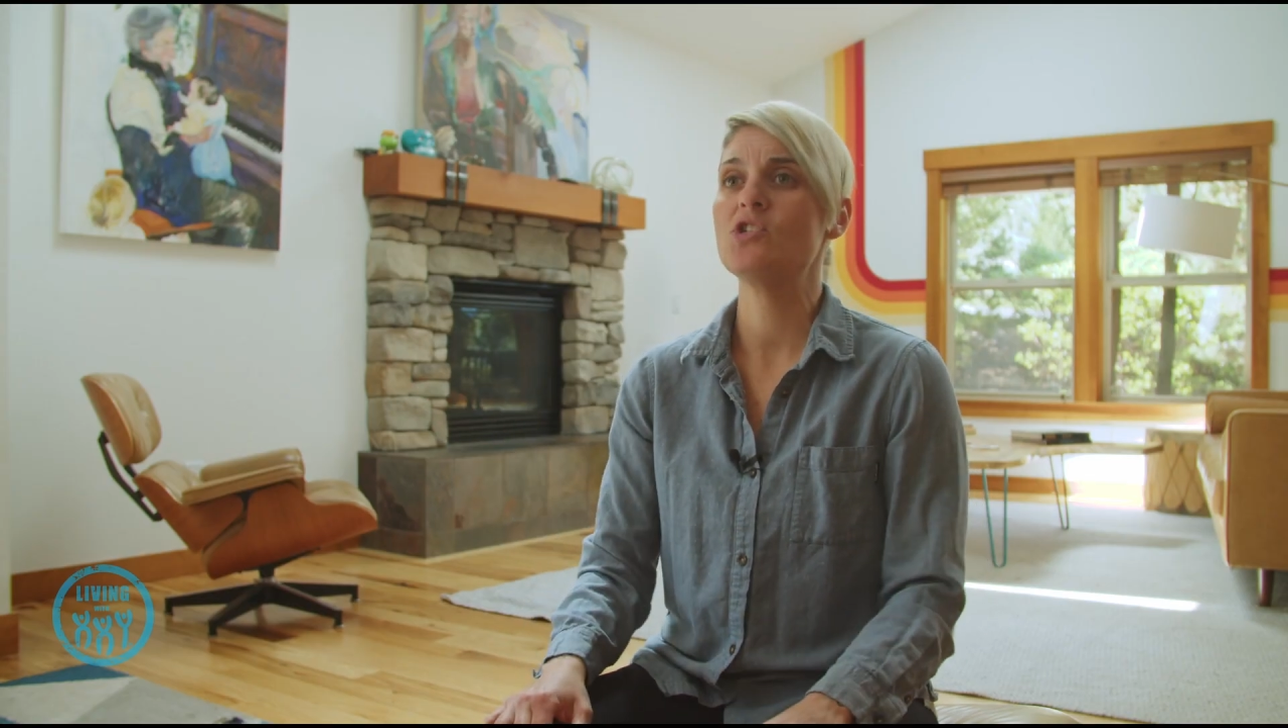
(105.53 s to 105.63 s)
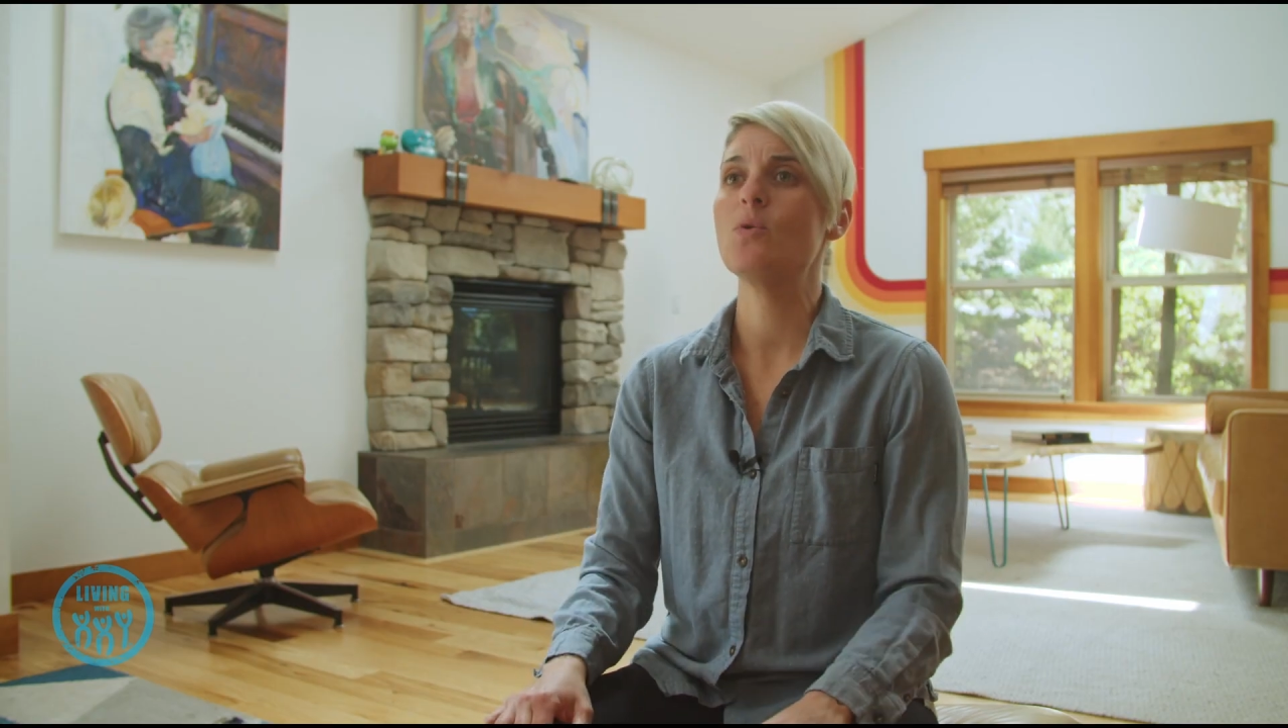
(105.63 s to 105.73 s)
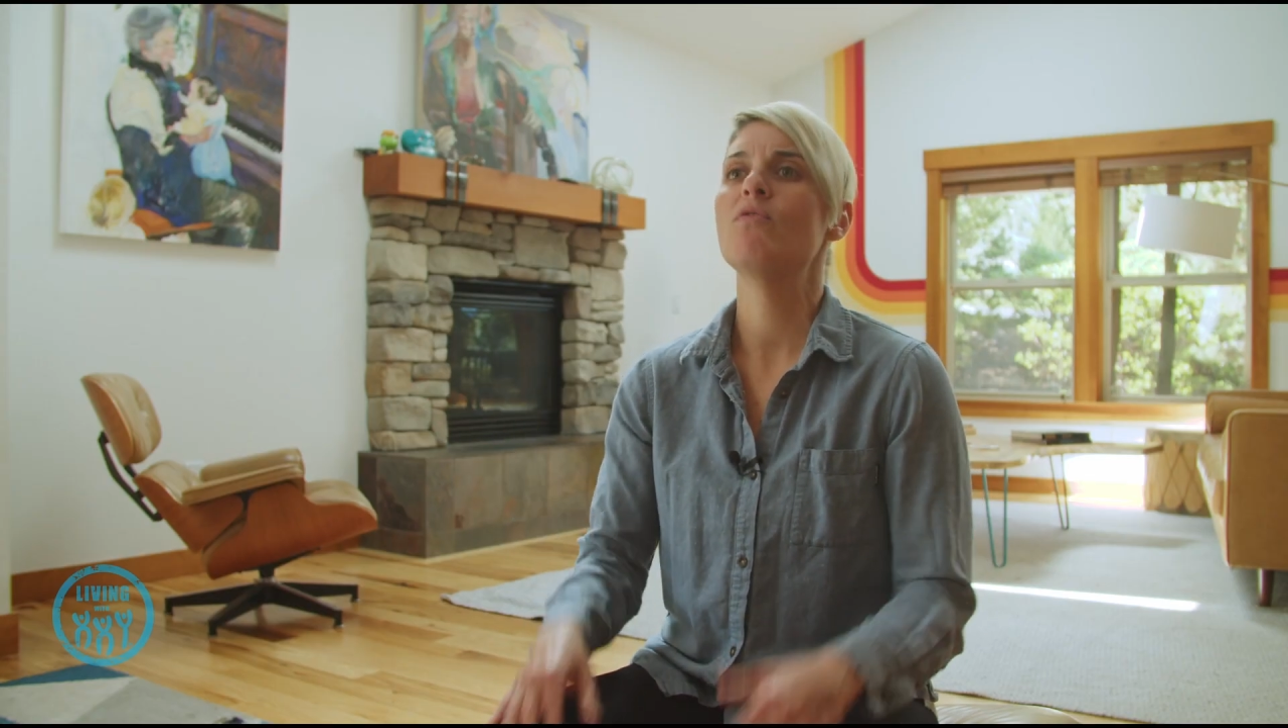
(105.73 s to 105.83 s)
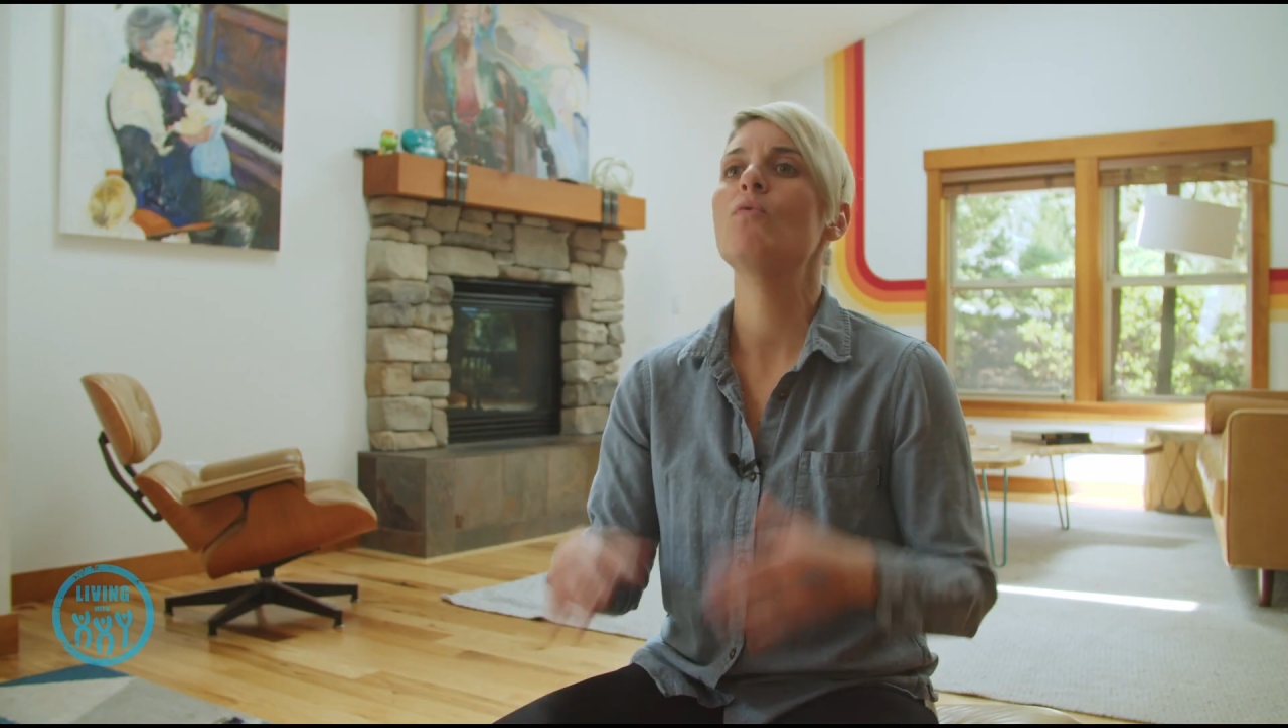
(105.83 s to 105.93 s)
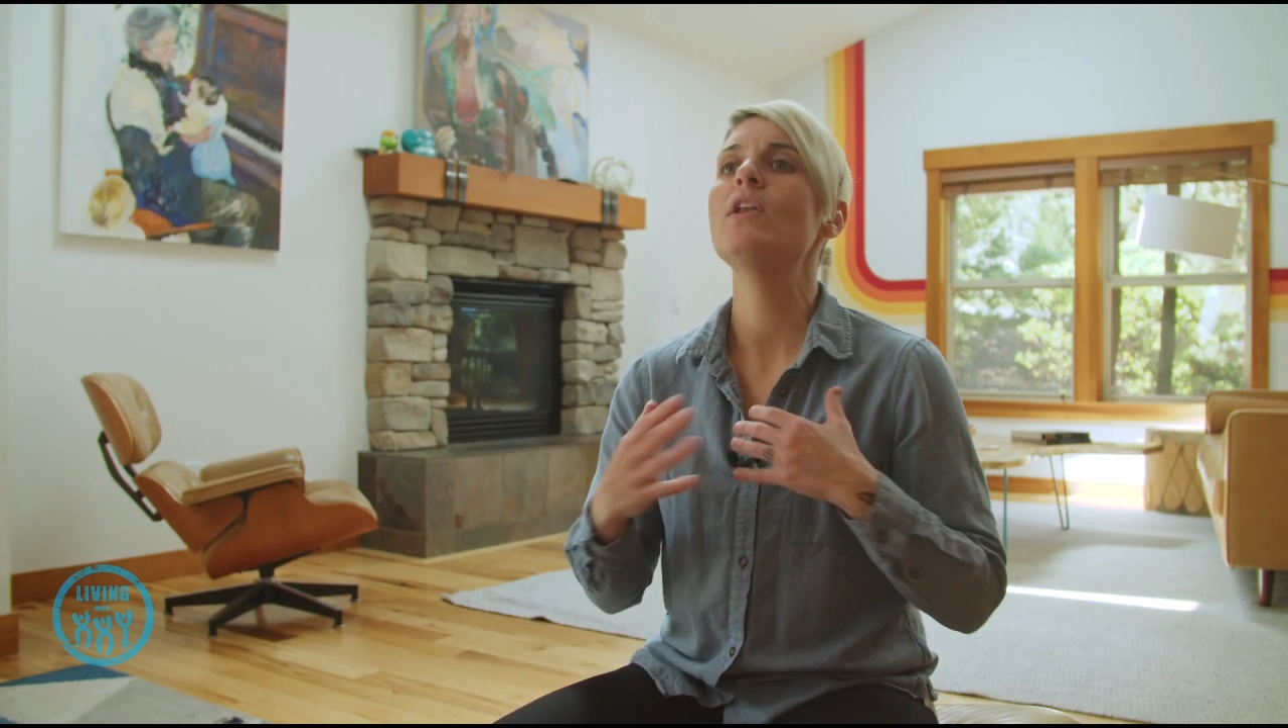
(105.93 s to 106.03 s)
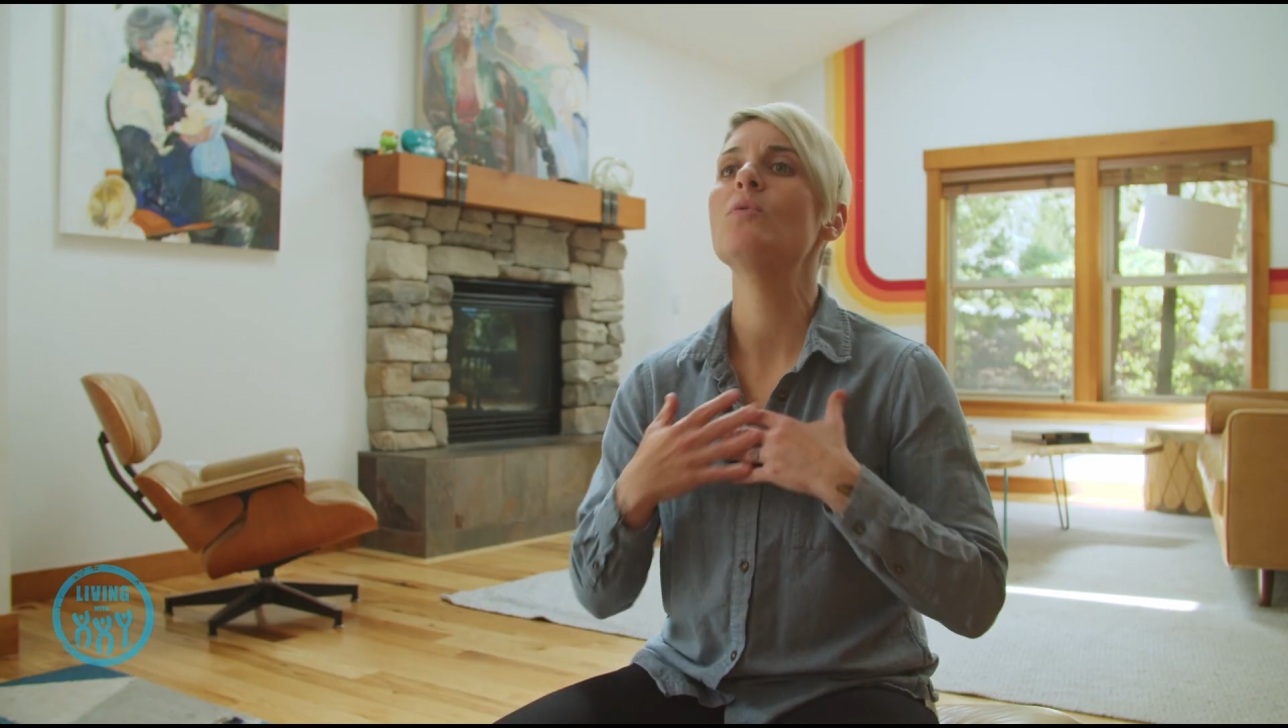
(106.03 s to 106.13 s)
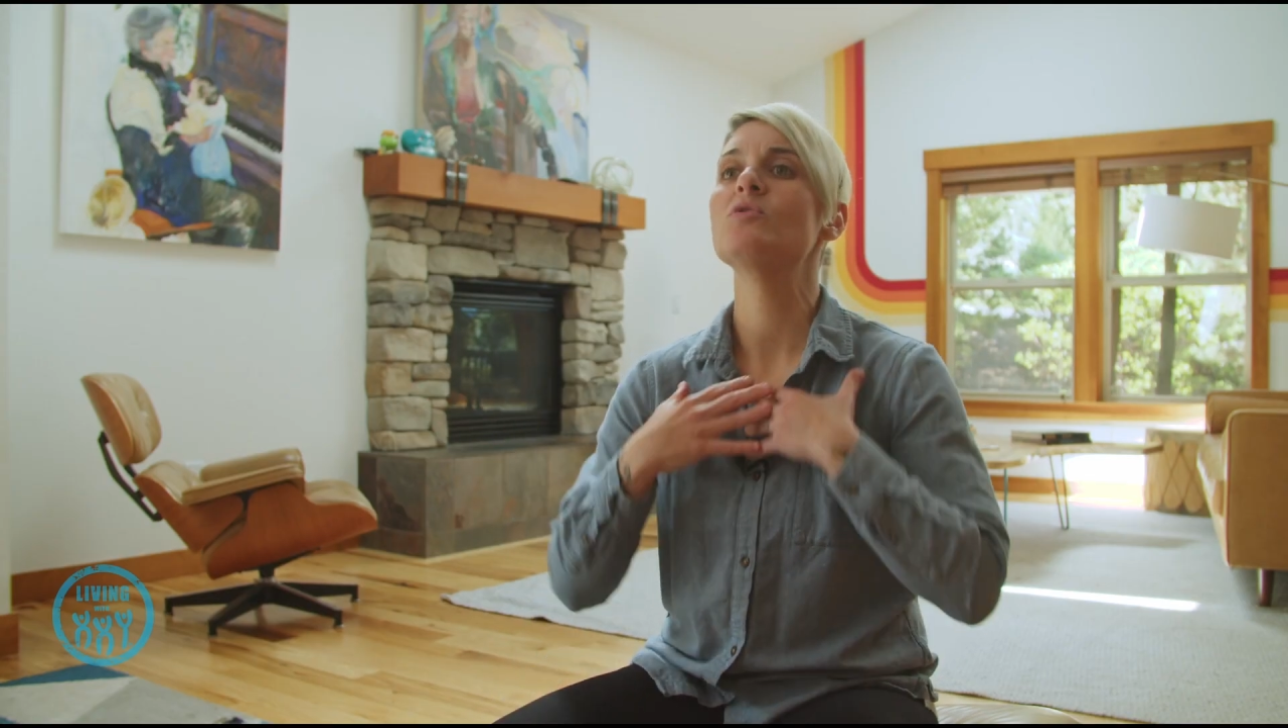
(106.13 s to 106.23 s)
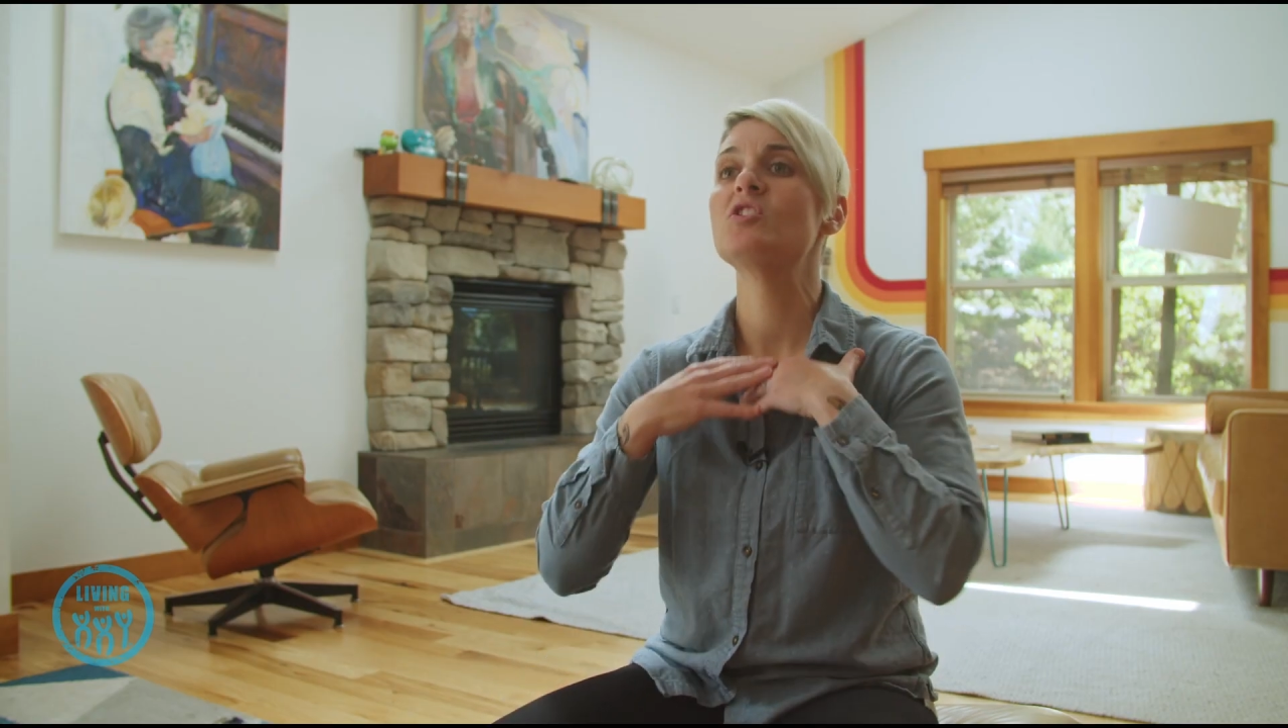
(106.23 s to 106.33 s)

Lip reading: So if we don't